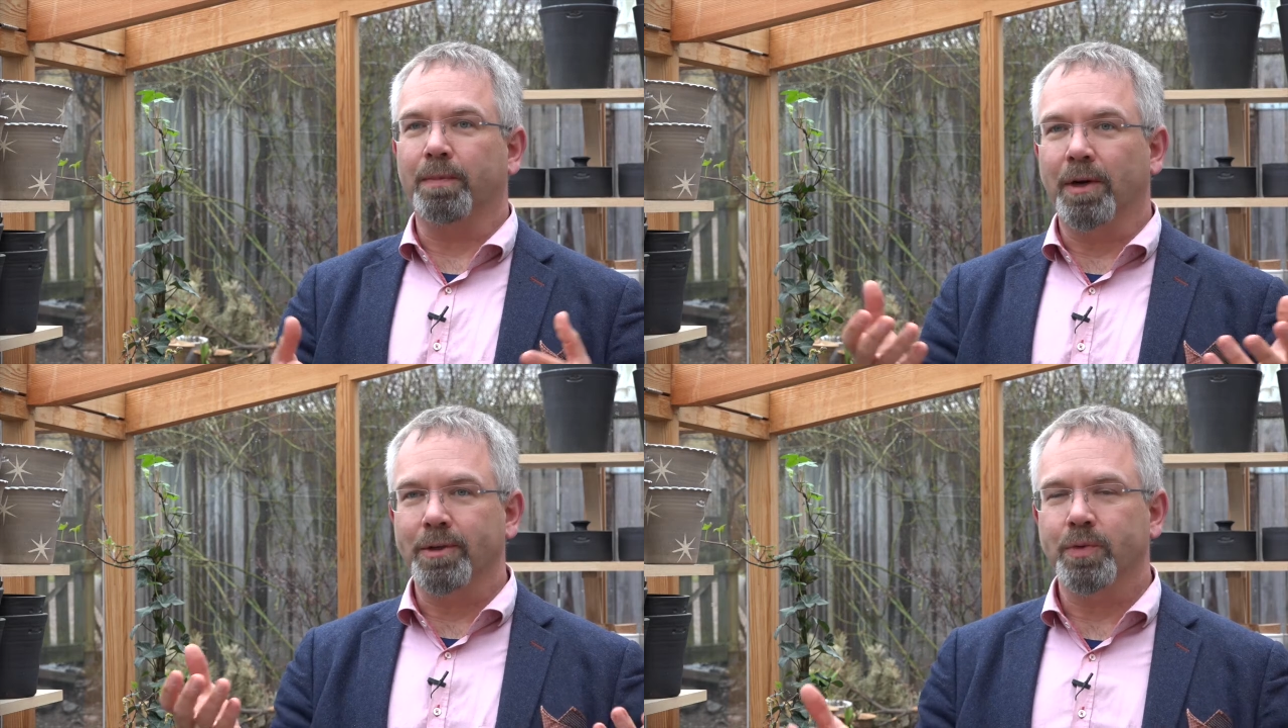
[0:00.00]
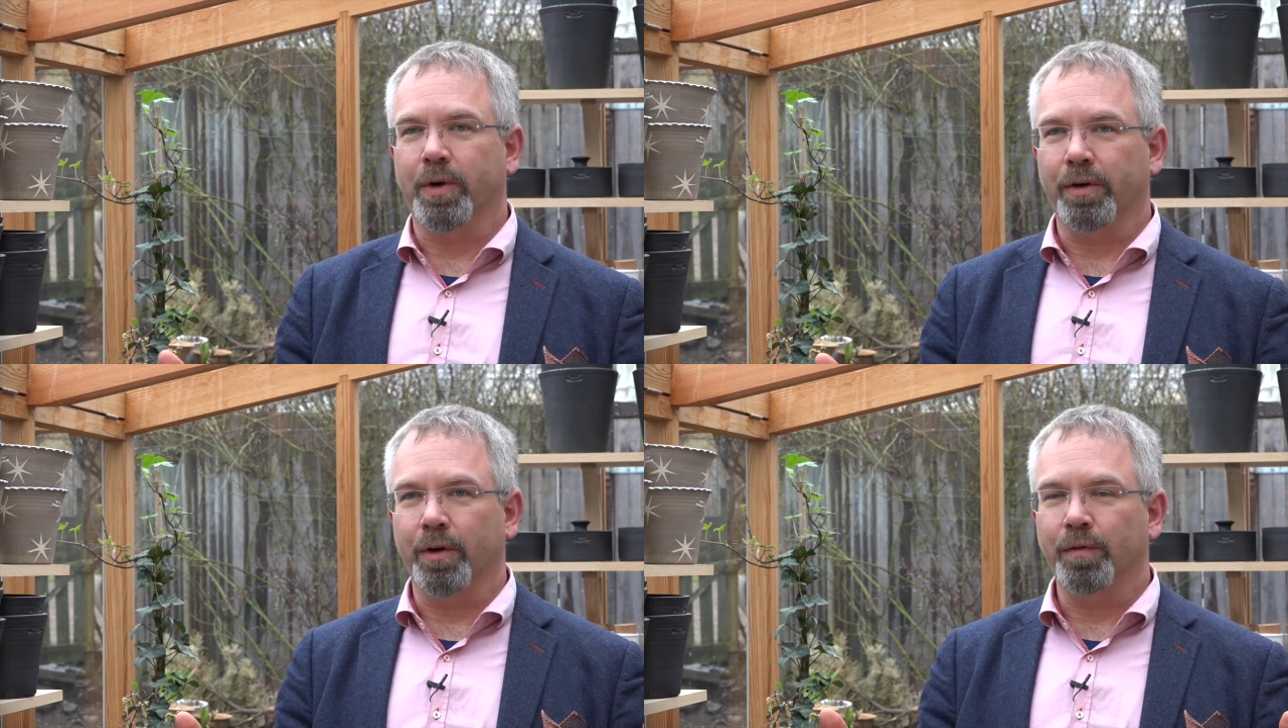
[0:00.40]
the
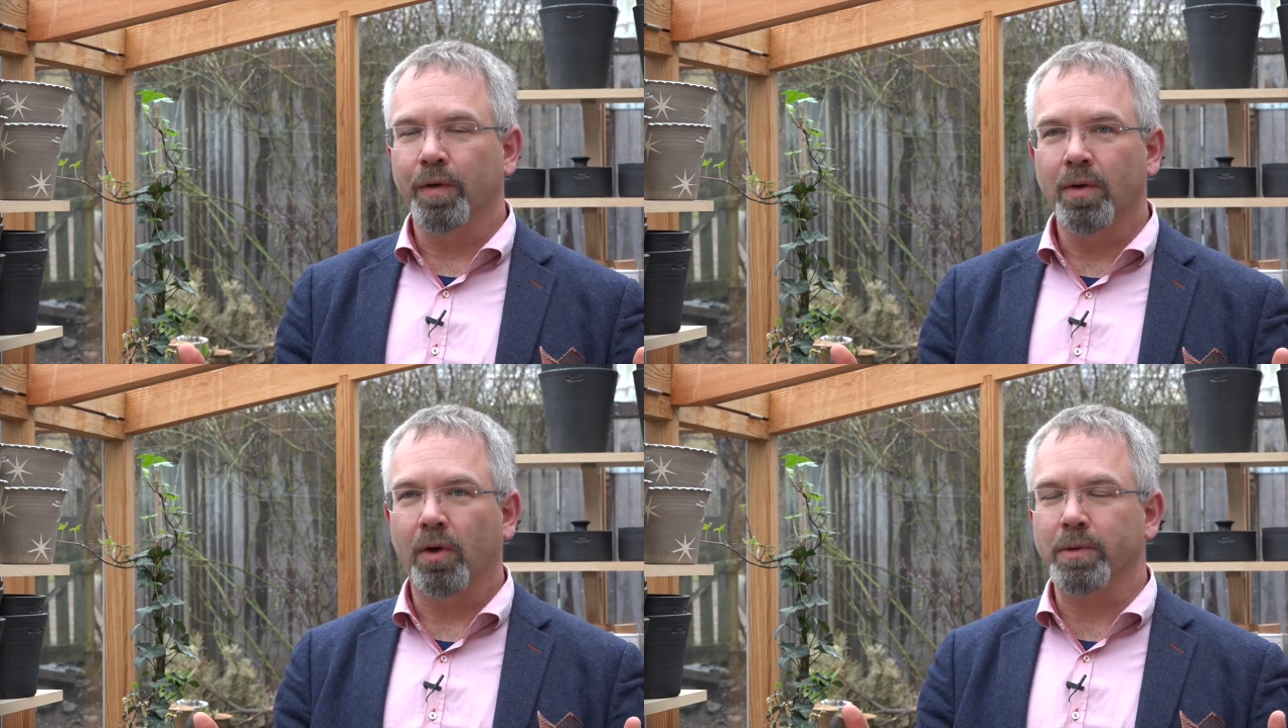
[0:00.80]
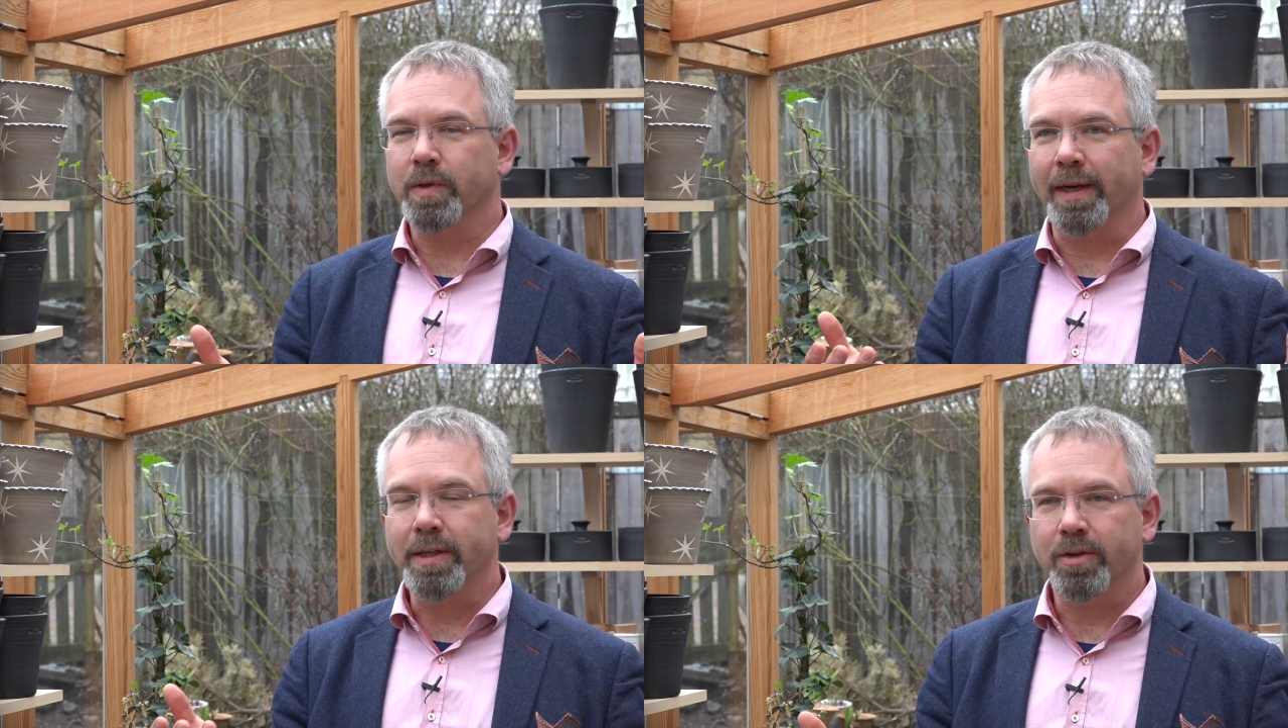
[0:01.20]
password of
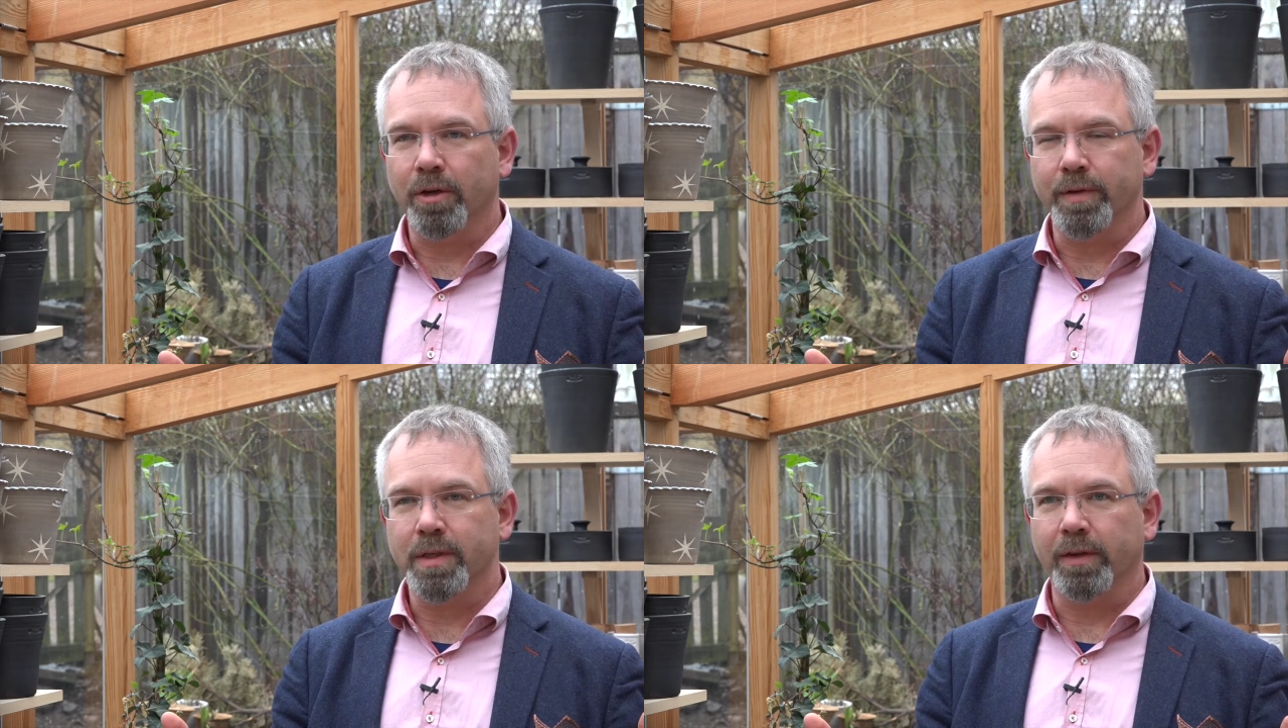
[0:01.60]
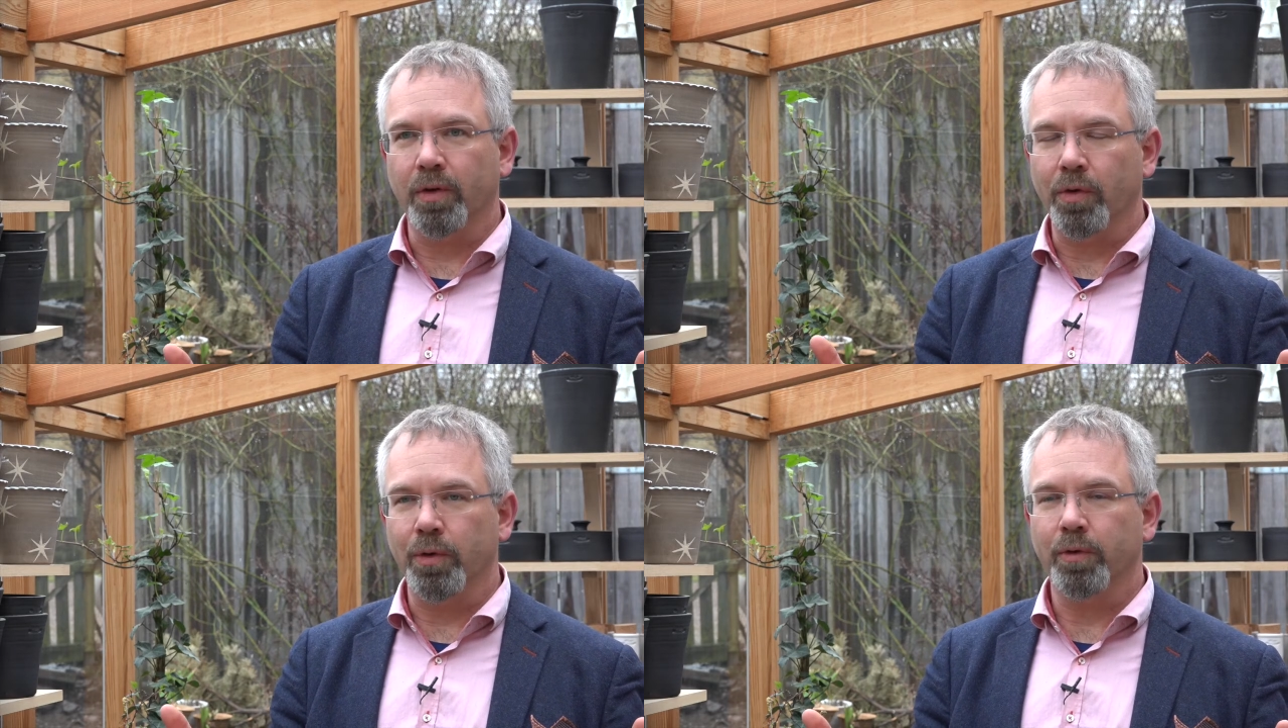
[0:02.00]
almost any service that
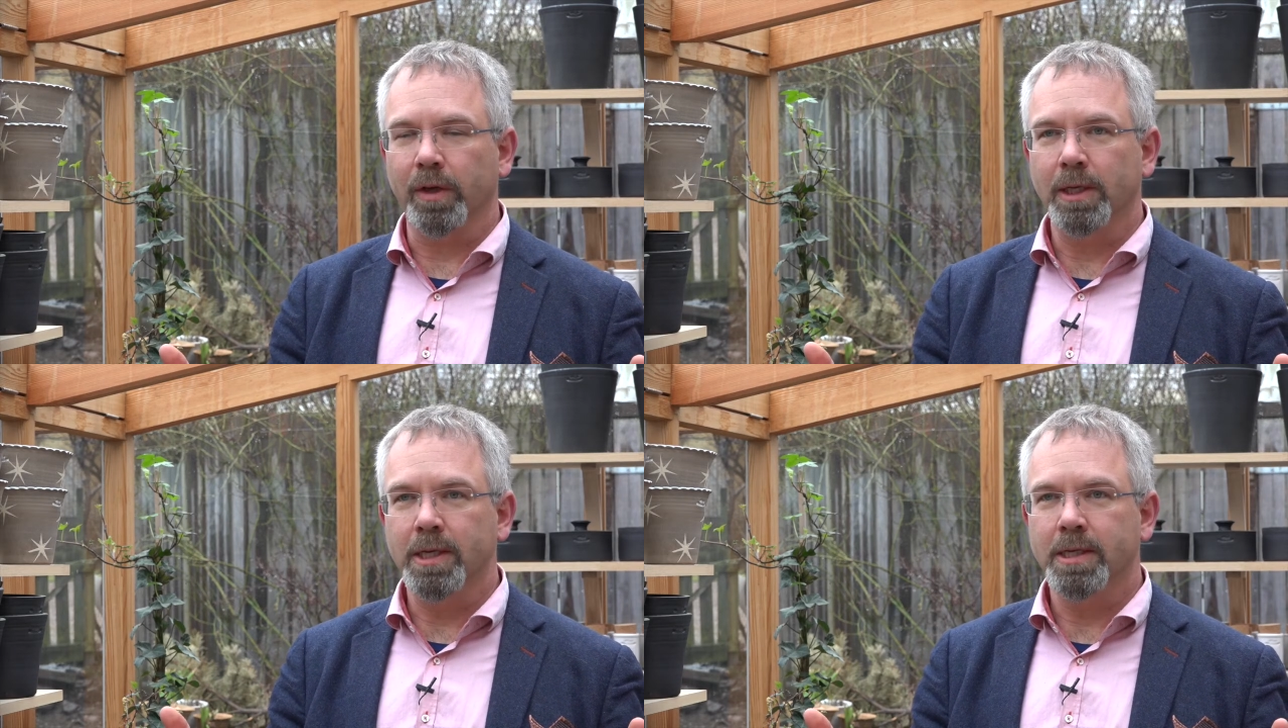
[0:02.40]
you're using.